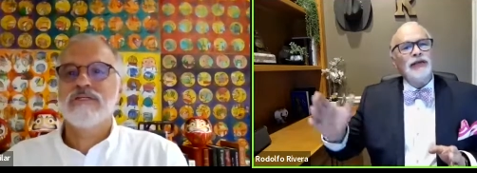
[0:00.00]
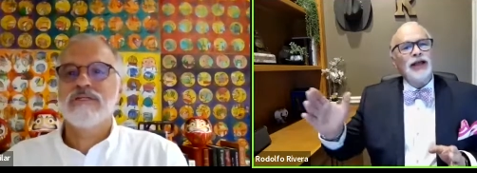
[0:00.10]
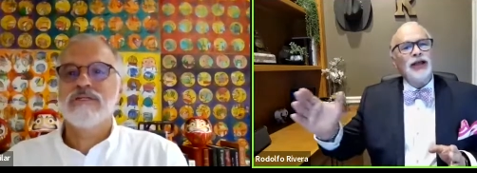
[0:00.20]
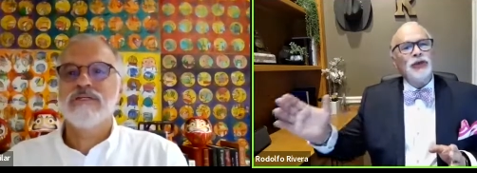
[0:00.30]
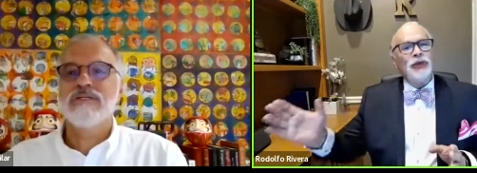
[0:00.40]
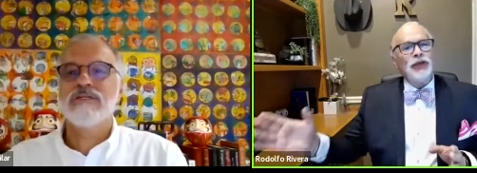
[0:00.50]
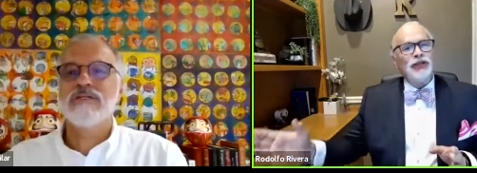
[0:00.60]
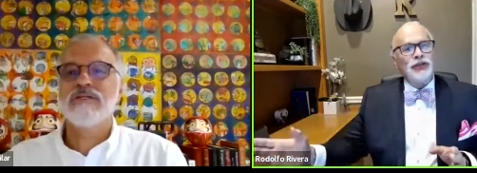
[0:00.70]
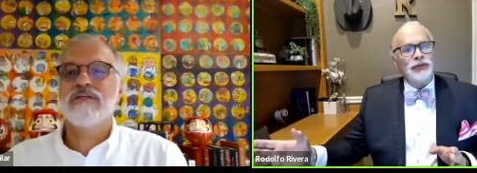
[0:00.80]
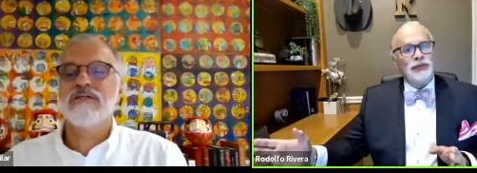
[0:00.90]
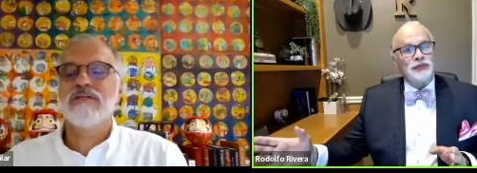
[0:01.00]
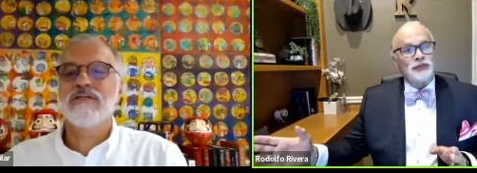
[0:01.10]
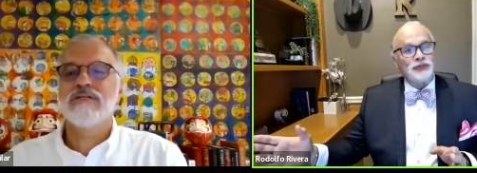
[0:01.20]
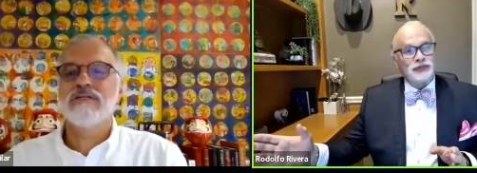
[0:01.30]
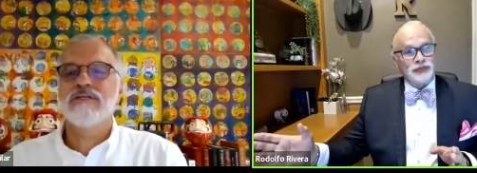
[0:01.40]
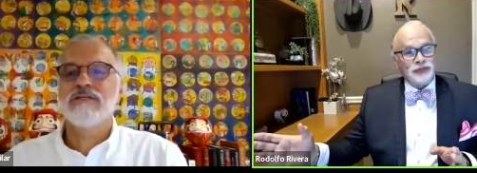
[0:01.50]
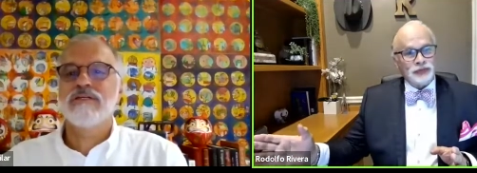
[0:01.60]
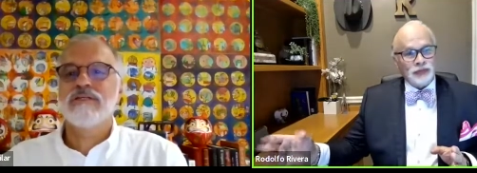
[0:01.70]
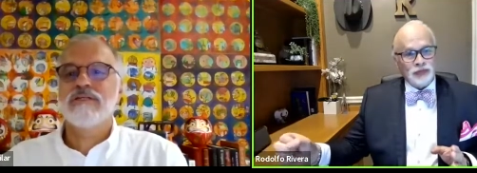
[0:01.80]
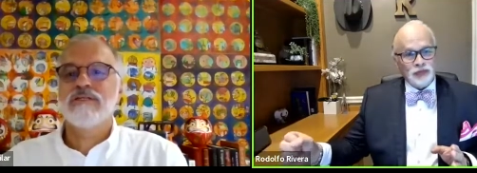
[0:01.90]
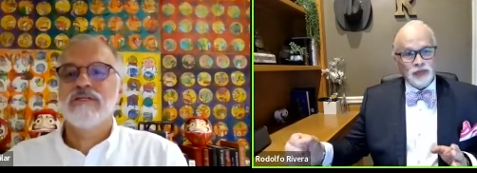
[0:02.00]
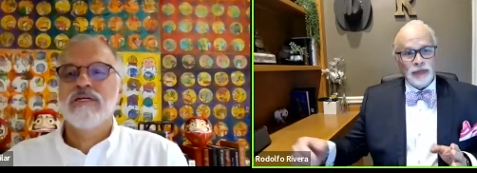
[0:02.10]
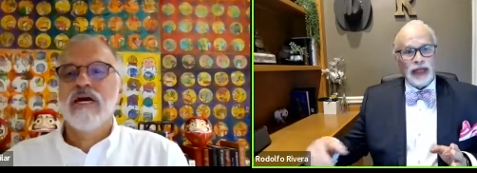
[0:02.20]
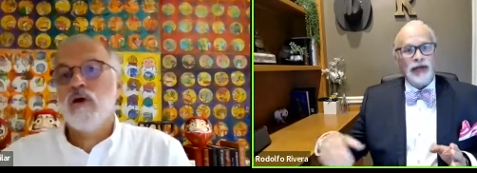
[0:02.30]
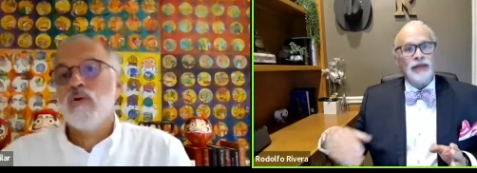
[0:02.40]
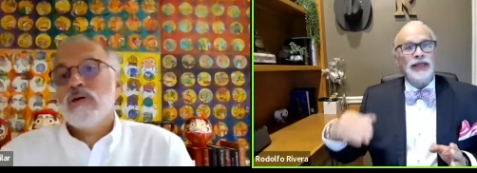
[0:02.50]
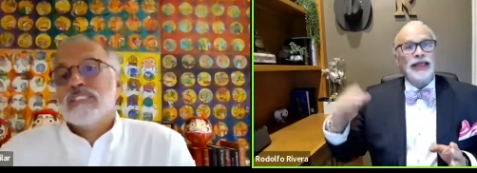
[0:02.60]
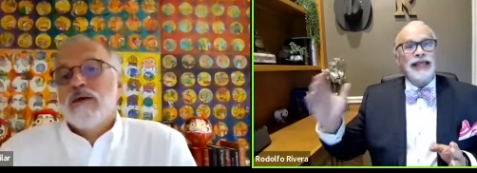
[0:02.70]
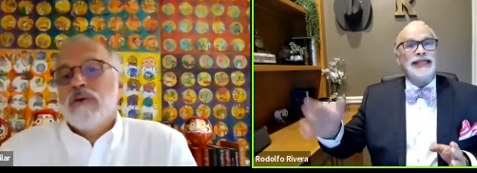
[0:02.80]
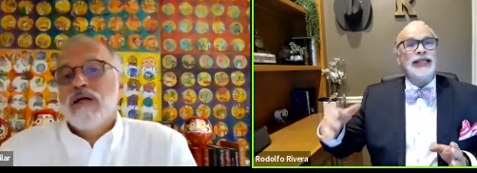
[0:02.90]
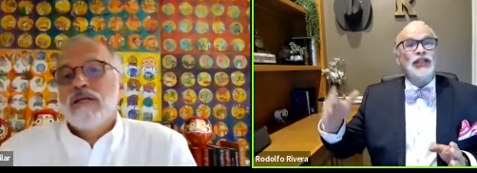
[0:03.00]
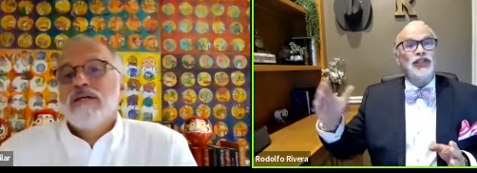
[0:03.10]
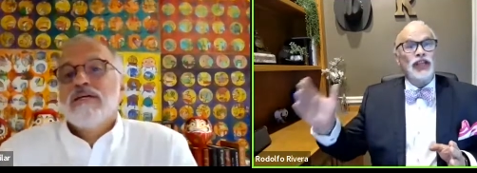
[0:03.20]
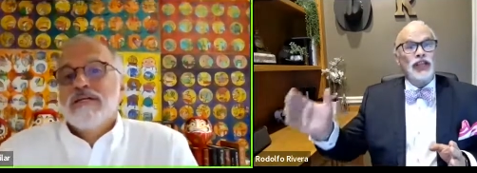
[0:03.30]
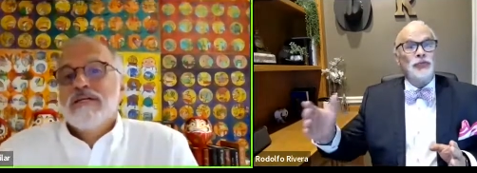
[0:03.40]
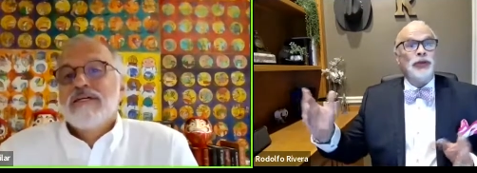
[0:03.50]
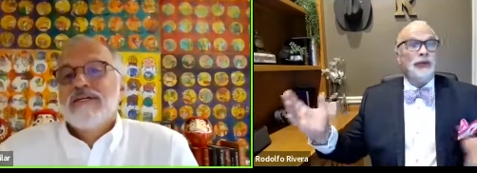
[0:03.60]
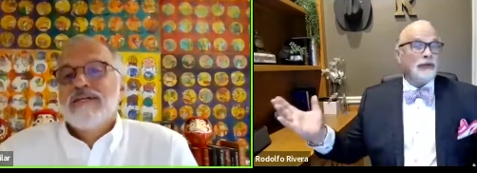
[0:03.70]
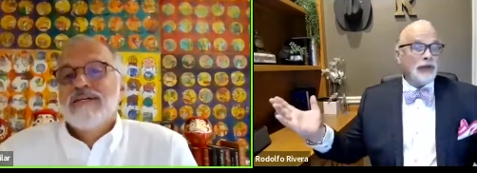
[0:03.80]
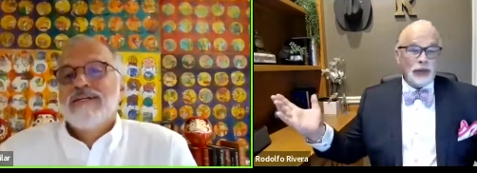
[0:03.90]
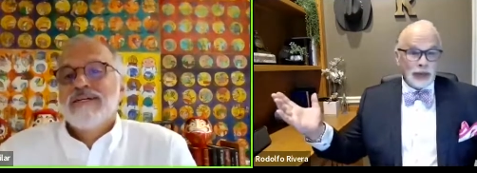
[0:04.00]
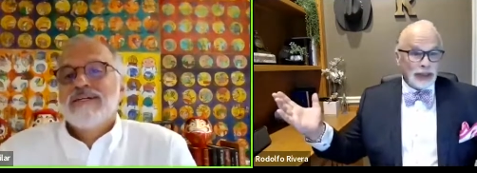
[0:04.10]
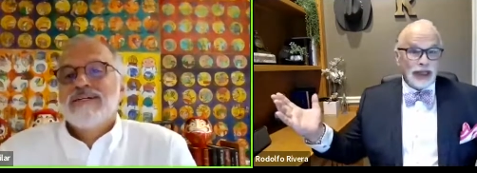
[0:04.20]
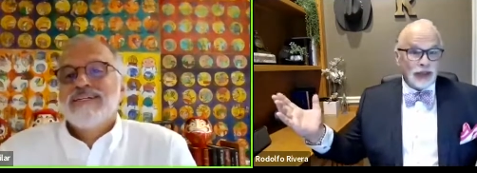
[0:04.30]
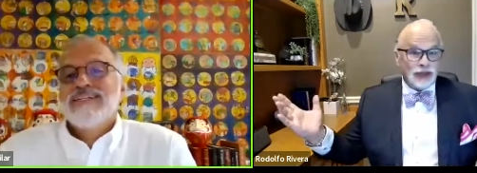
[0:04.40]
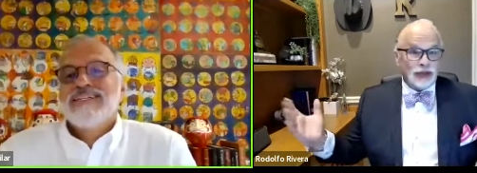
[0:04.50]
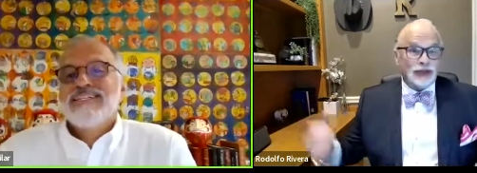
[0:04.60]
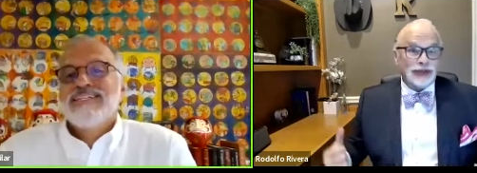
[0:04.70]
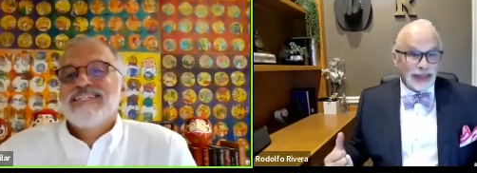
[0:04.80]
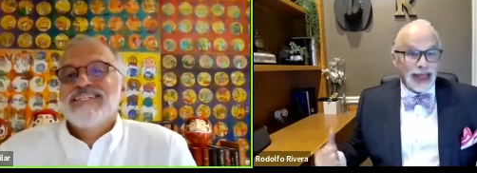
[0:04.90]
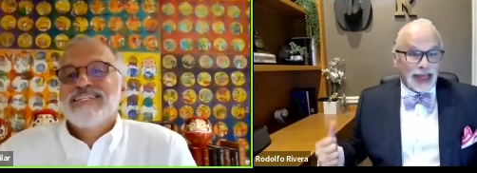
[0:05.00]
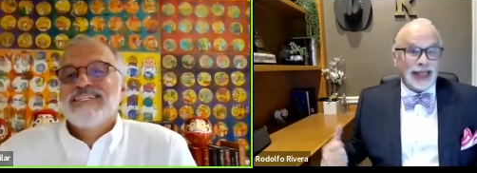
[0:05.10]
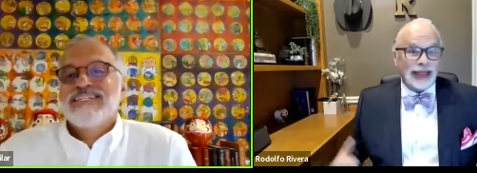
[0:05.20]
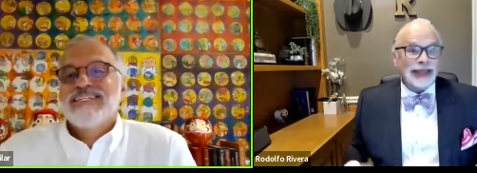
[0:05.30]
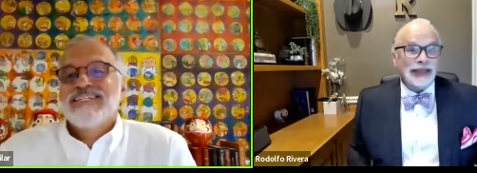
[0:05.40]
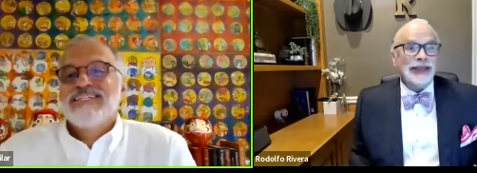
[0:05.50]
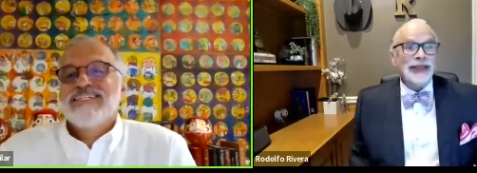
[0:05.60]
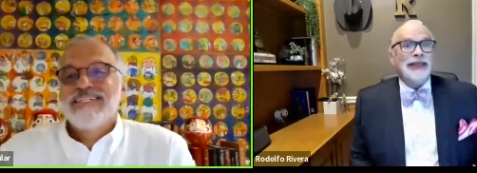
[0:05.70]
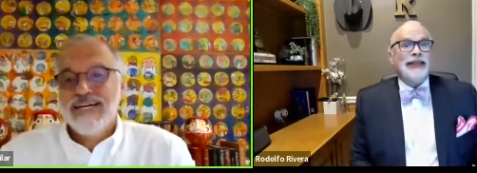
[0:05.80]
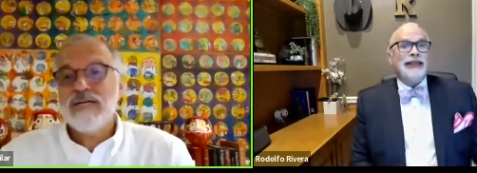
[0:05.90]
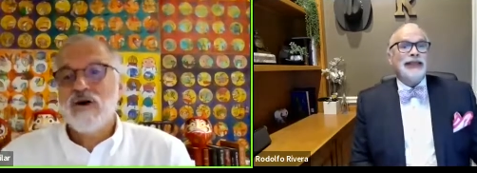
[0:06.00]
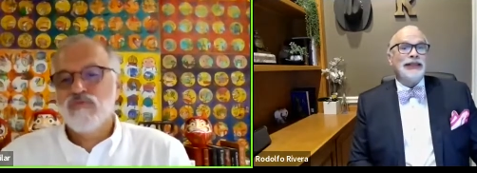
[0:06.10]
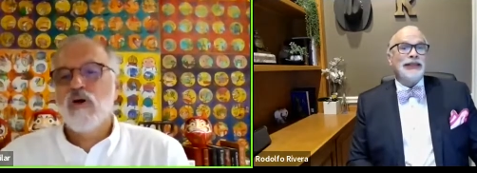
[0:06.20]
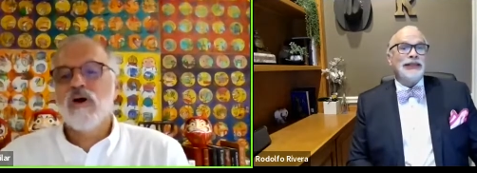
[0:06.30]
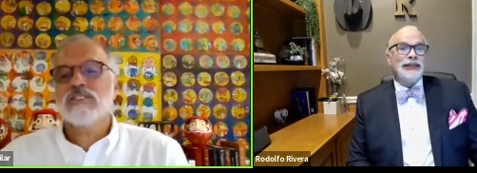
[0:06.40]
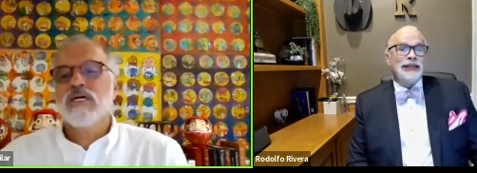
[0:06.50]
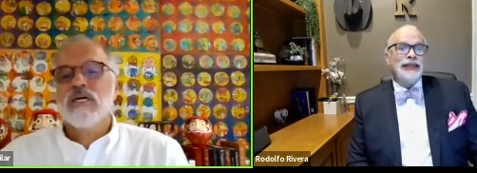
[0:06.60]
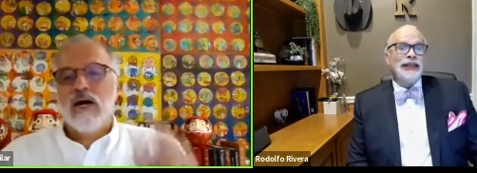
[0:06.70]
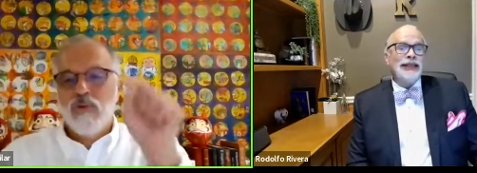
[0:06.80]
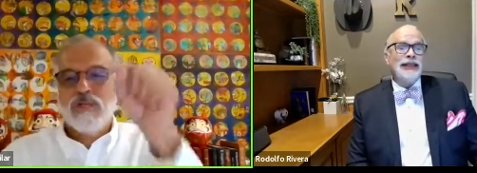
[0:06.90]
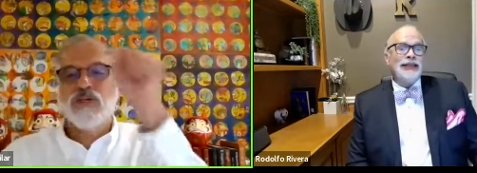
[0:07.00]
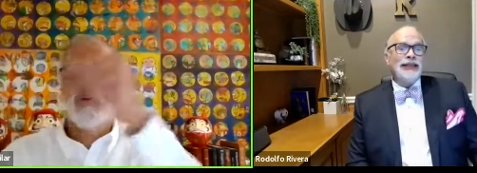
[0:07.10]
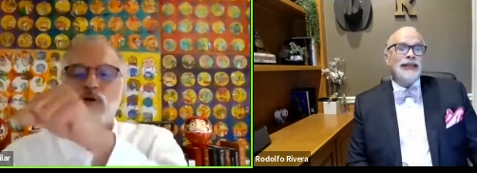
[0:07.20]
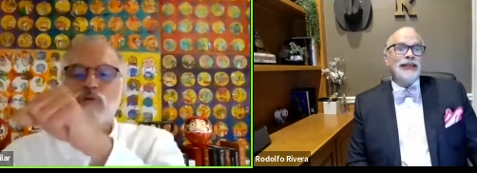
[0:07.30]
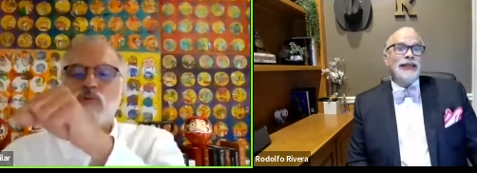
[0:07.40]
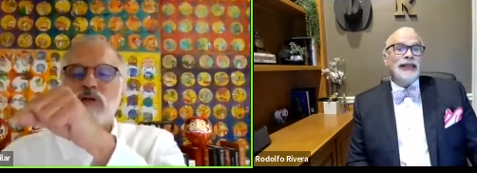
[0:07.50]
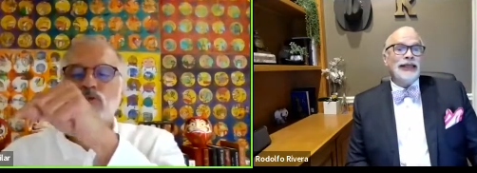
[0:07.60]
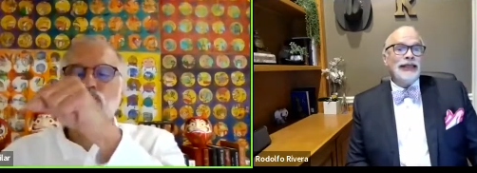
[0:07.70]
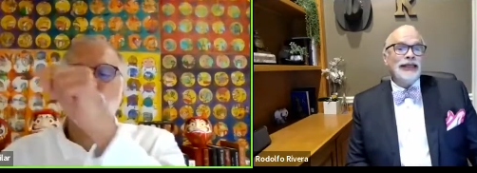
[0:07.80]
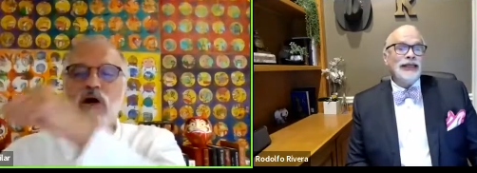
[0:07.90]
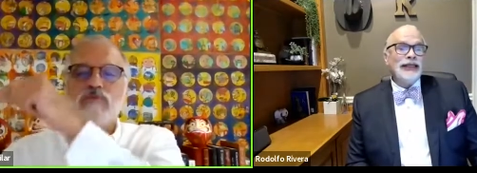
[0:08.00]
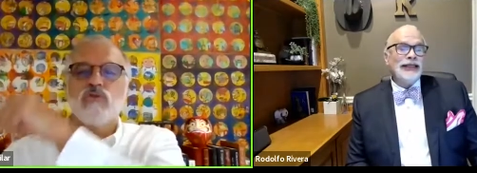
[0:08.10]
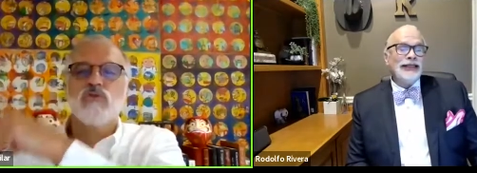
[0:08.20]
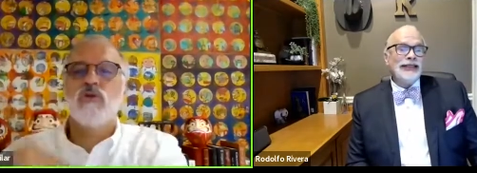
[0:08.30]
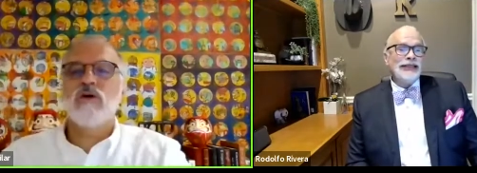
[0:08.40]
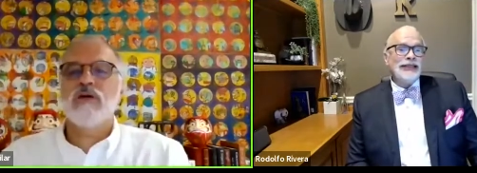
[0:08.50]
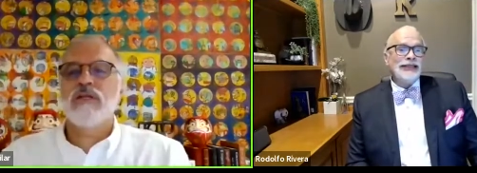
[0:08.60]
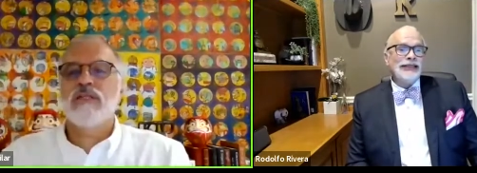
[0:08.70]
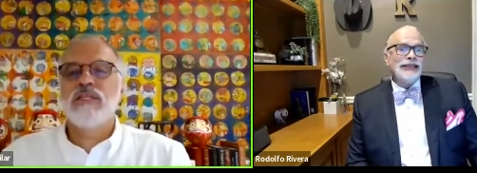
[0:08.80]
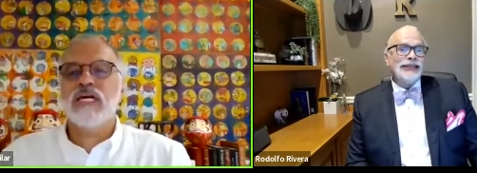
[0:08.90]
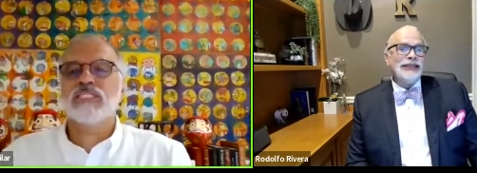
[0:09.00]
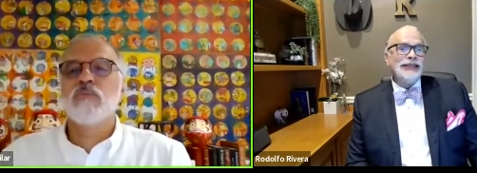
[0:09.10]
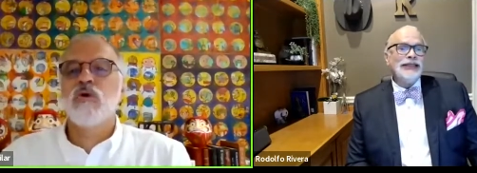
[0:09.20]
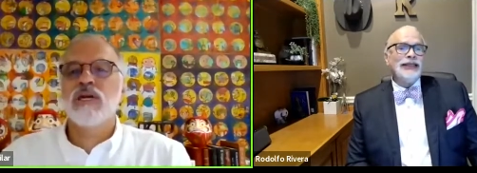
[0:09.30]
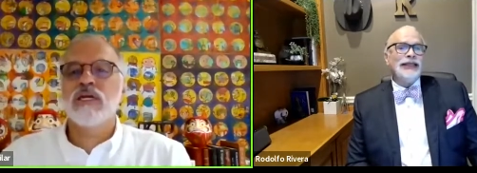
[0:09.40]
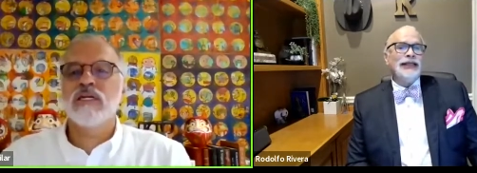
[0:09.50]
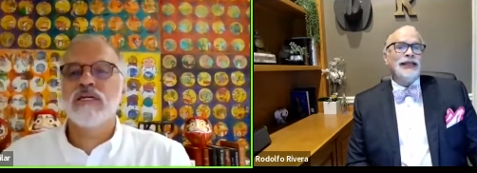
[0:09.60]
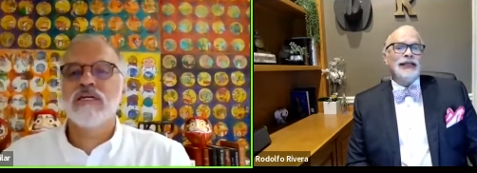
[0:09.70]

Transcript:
Speaker 1: evaluation. Every day is, the, right. What did I do today?
Speaker 2: Yeah, of course. And what you what do you have to do next morning?